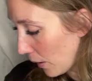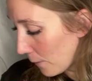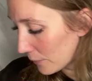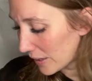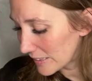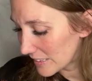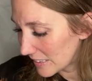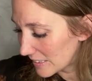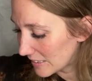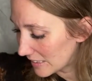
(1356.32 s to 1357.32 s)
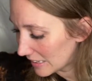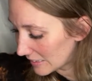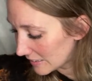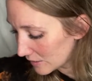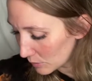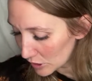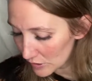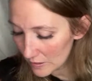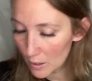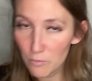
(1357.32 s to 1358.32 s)
Plus, it
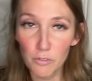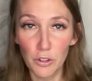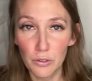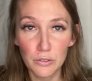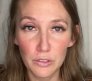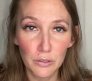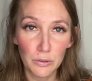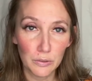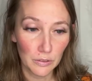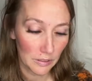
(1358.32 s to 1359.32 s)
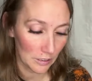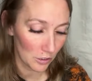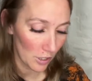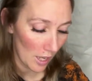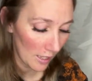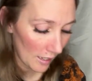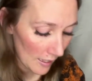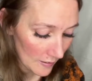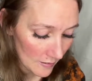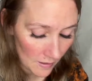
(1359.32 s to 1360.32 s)
switches it up for you too. So then you're not
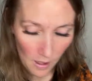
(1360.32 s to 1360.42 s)
as,